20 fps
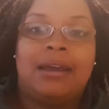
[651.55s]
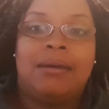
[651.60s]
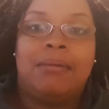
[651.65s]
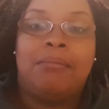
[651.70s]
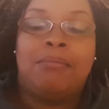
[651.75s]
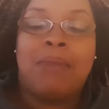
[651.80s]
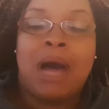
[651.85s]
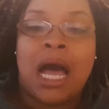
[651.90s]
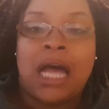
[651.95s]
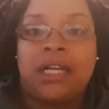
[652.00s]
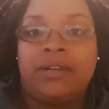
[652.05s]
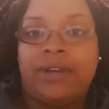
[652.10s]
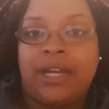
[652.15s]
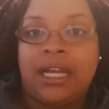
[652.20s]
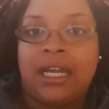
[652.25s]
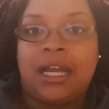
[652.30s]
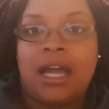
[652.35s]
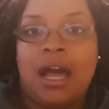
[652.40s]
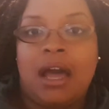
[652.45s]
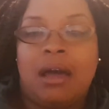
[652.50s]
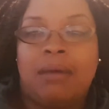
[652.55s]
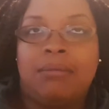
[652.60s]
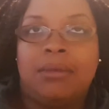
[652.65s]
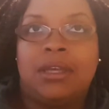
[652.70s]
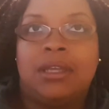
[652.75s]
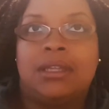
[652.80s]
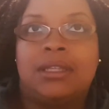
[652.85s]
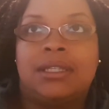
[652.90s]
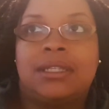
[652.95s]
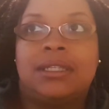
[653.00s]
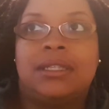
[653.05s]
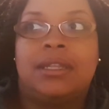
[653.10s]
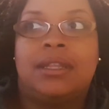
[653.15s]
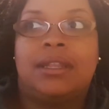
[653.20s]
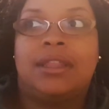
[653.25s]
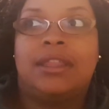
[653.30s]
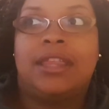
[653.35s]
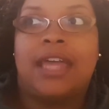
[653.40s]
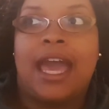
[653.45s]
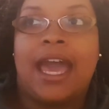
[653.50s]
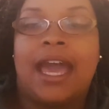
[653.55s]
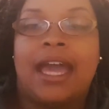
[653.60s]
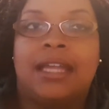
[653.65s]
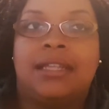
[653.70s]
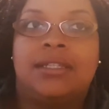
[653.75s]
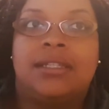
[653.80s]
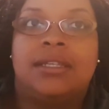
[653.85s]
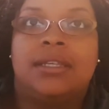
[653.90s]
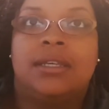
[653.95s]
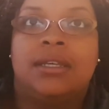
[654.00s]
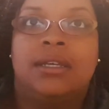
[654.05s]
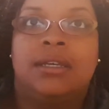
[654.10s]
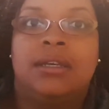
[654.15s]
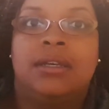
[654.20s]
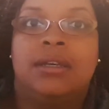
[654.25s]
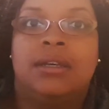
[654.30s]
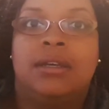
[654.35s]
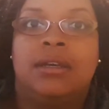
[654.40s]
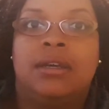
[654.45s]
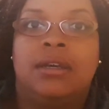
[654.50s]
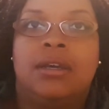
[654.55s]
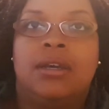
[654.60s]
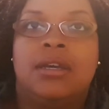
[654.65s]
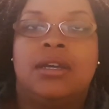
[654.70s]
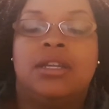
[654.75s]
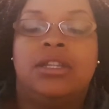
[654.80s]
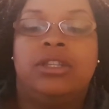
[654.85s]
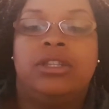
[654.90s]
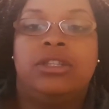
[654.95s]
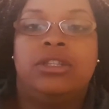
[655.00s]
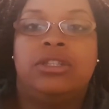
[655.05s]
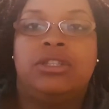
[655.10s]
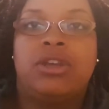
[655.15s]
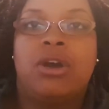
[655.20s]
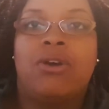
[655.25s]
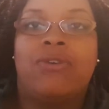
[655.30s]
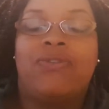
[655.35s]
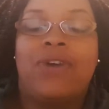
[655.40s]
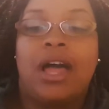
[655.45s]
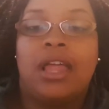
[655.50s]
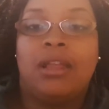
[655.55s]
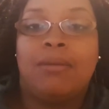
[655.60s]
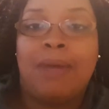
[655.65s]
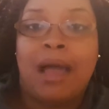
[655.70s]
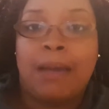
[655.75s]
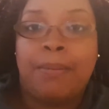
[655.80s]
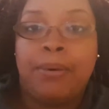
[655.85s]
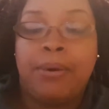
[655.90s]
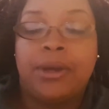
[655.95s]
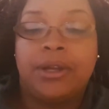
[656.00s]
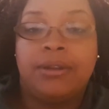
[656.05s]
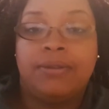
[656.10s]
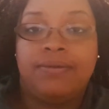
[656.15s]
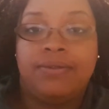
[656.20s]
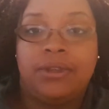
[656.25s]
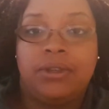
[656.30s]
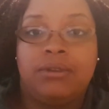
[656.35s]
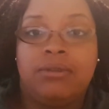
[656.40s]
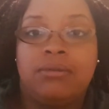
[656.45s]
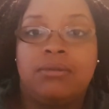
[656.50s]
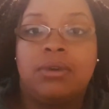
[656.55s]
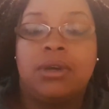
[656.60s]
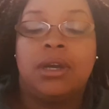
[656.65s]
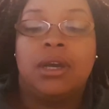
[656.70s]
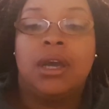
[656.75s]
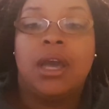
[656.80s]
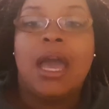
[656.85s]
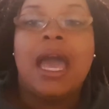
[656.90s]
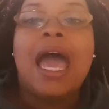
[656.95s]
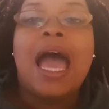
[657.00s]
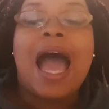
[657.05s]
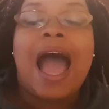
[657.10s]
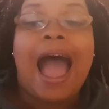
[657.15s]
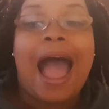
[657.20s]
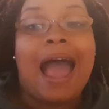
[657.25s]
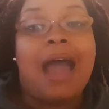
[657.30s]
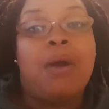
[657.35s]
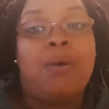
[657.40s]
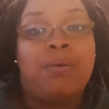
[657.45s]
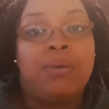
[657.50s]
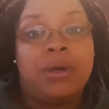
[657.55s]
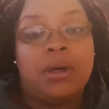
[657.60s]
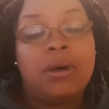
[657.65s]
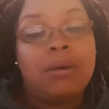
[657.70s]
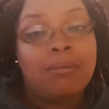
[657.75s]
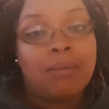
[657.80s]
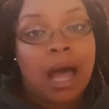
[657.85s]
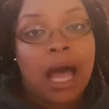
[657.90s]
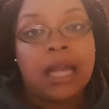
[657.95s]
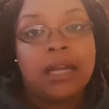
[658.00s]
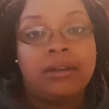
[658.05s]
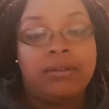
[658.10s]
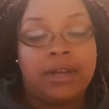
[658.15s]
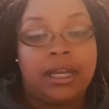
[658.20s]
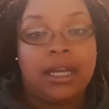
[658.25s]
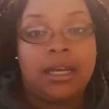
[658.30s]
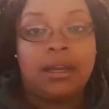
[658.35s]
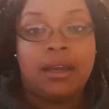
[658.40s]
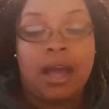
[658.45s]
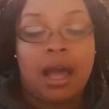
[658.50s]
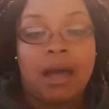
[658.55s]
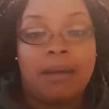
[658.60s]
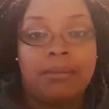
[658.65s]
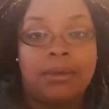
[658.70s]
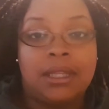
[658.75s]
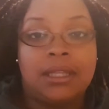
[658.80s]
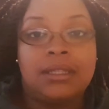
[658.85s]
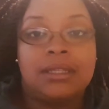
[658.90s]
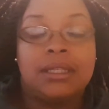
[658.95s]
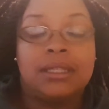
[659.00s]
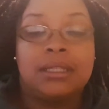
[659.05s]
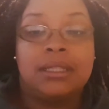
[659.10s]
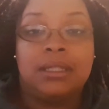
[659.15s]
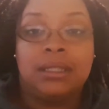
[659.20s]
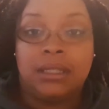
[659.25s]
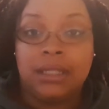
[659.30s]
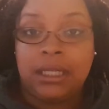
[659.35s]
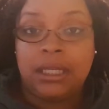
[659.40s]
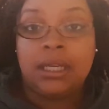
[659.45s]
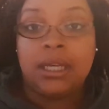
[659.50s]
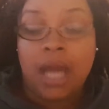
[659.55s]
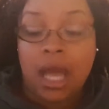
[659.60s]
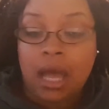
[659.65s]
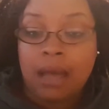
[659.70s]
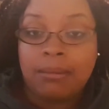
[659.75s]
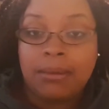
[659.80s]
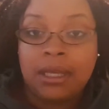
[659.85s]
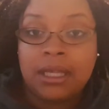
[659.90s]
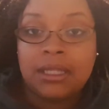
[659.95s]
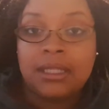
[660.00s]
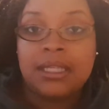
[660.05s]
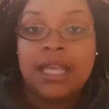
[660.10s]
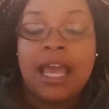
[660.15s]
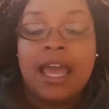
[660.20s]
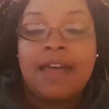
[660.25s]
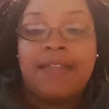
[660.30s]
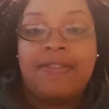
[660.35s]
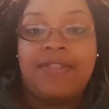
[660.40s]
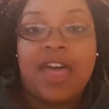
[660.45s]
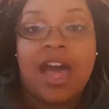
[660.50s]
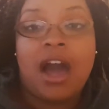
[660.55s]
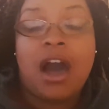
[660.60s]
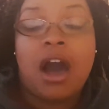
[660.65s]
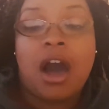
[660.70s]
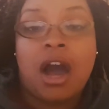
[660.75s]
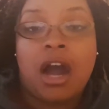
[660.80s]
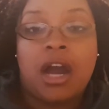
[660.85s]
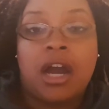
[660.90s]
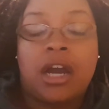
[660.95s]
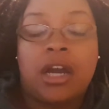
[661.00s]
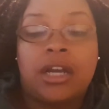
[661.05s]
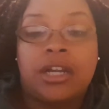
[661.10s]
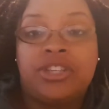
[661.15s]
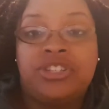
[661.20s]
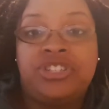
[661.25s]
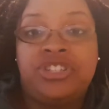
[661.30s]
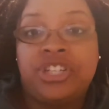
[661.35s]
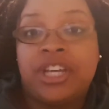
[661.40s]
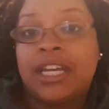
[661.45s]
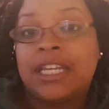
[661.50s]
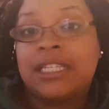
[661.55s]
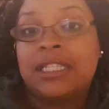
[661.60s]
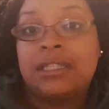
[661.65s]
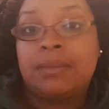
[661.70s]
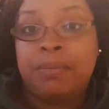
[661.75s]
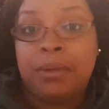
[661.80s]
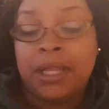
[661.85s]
moderate comments that don't follow my point of view. I will moderate comments and delete comments that are just